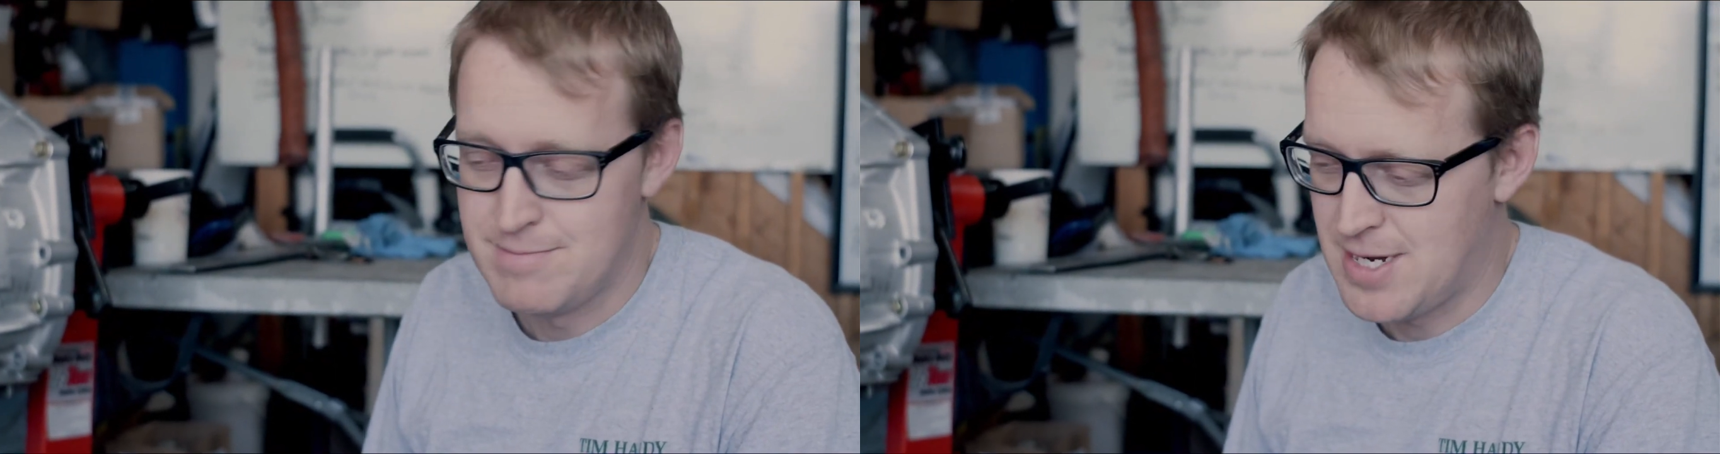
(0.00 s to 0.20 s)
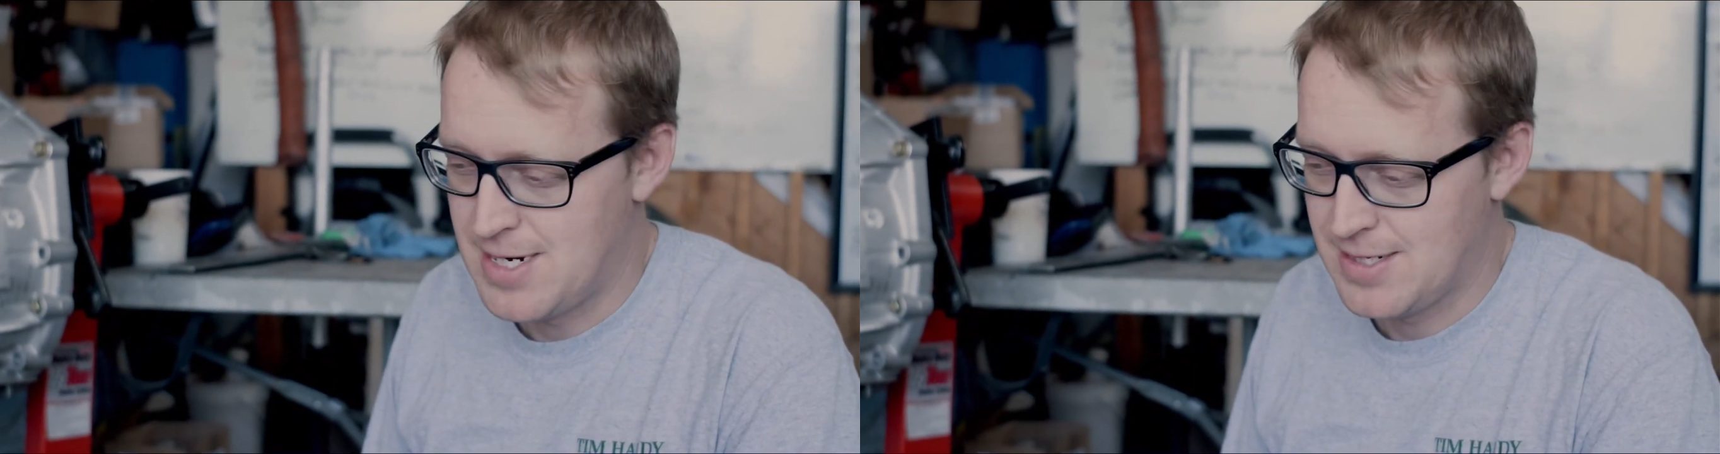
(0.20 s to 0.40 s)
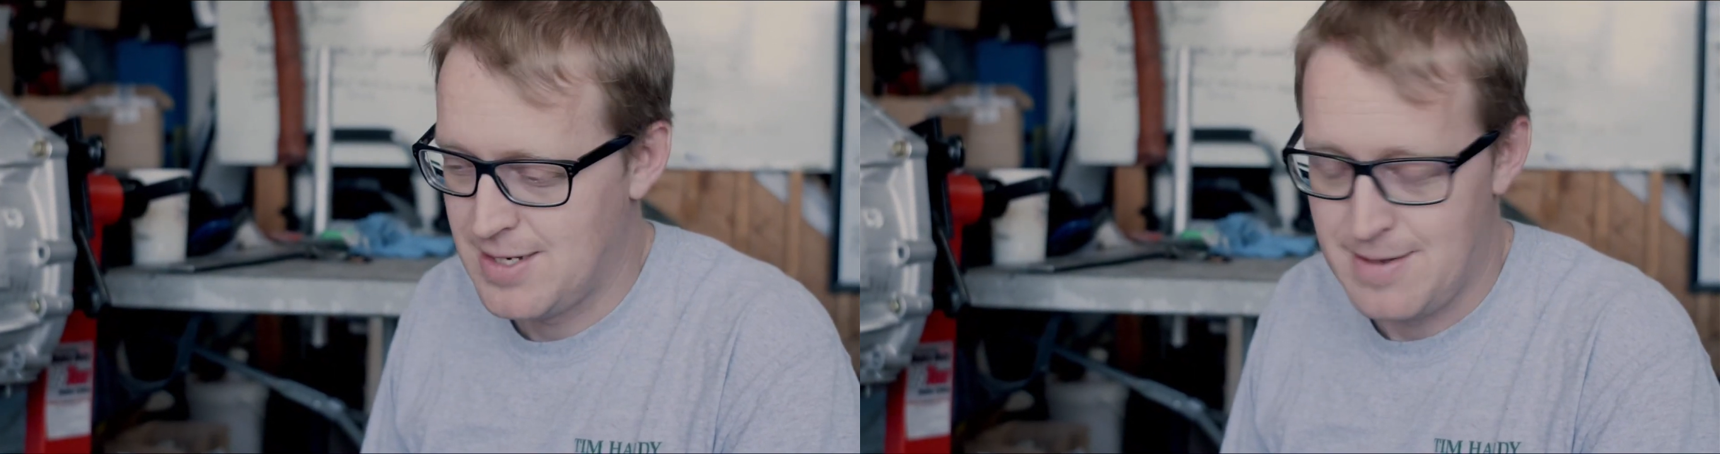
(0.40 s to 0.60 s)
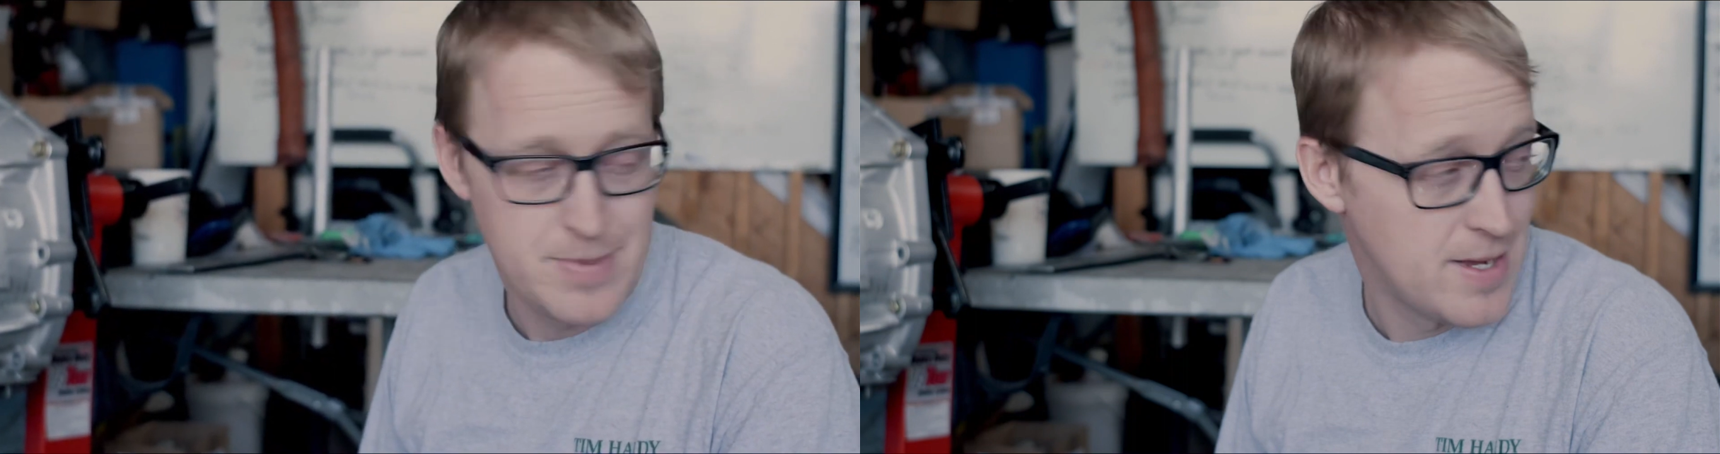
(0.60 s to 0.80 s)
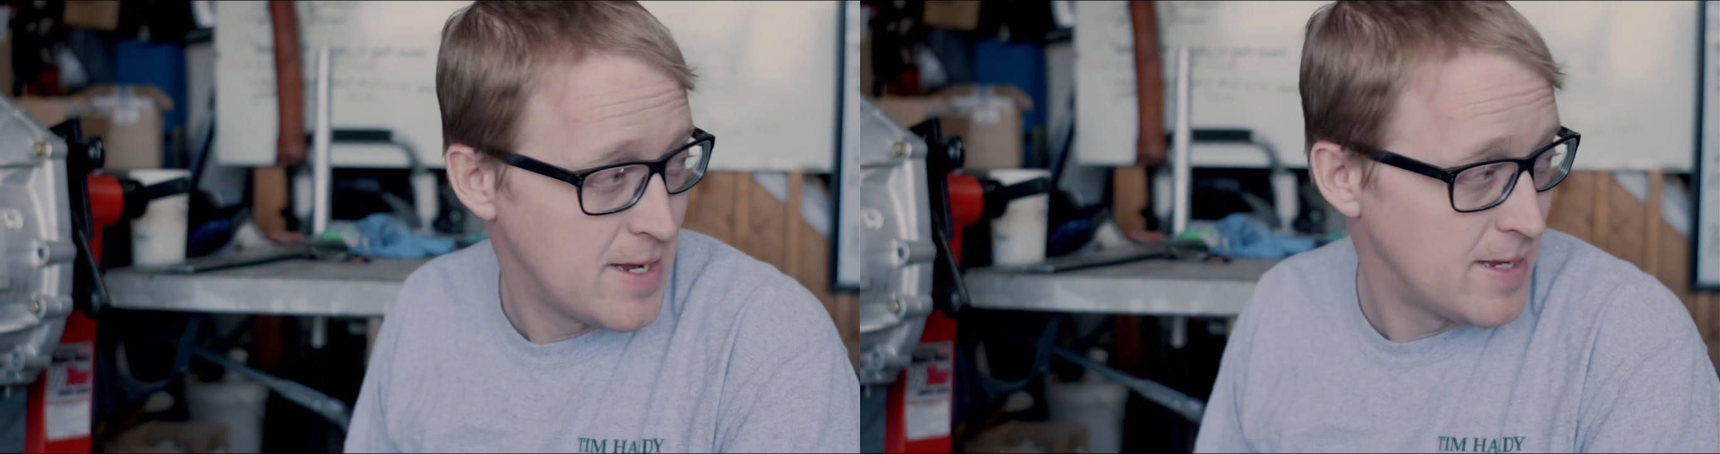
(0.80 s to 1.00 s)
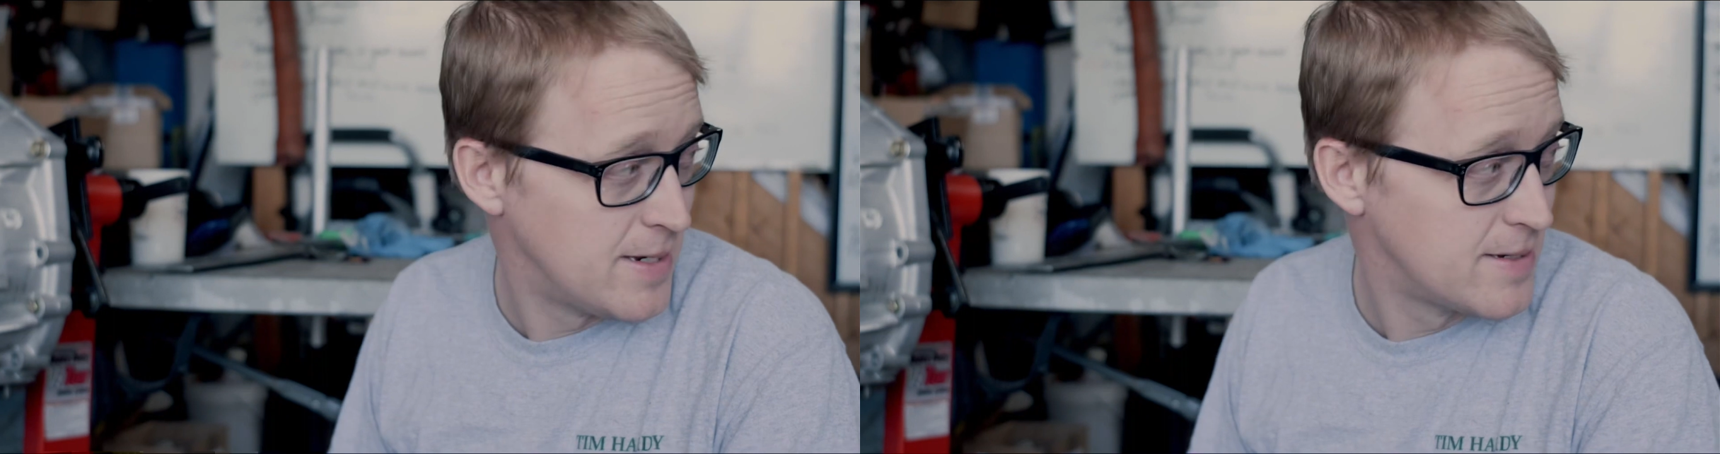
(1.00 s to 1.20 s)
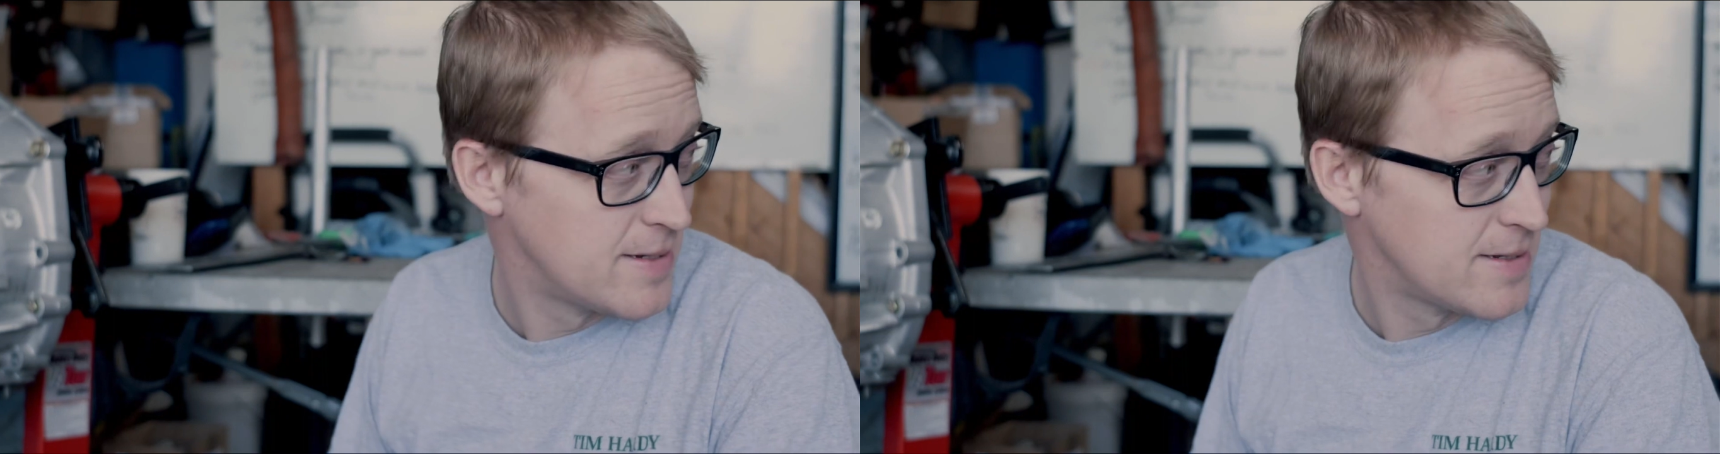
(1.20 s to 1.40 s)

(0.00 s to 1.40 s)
mock-up and